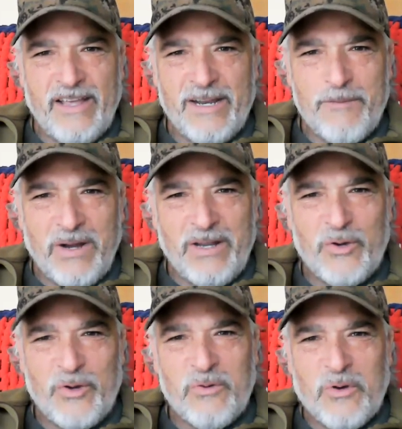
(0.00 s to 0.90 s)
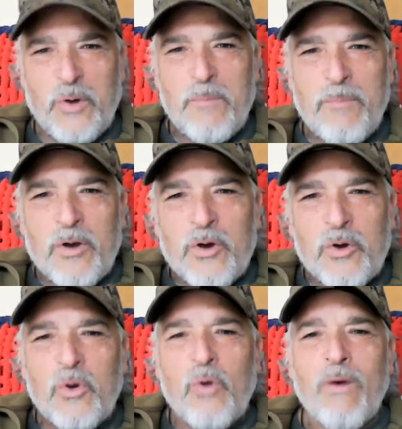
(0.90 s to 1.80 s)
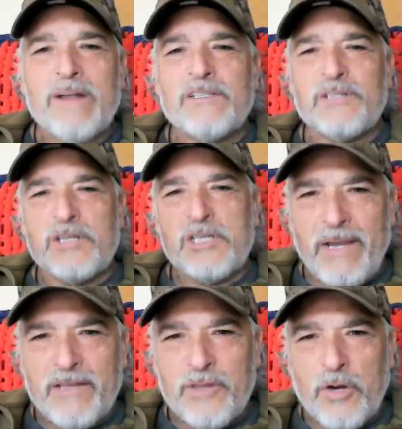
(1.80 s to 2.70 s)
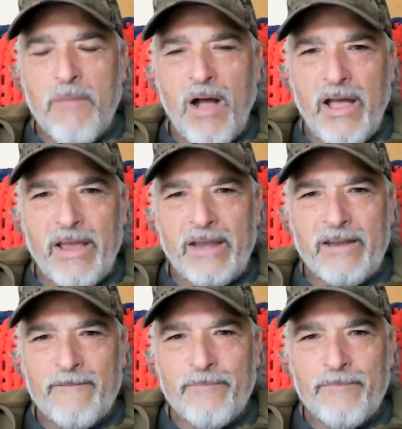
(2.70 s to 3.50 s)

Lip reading: anybody who wants to speak their mind